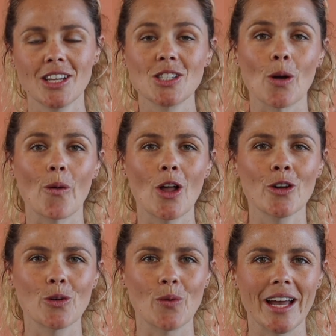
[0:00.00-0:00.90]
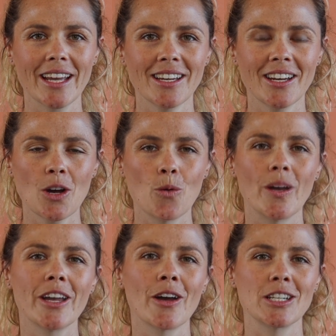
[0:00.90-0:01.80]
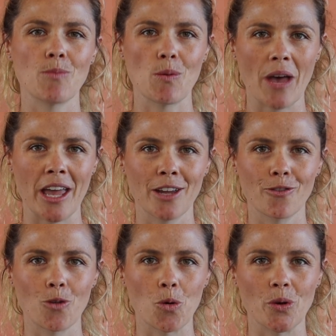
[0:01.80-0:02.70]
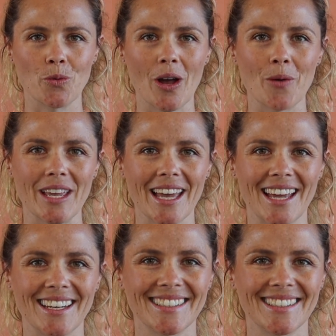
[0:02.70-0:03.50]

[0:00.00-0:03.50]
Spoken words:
So along the way, we're going to be paying it forward where we can.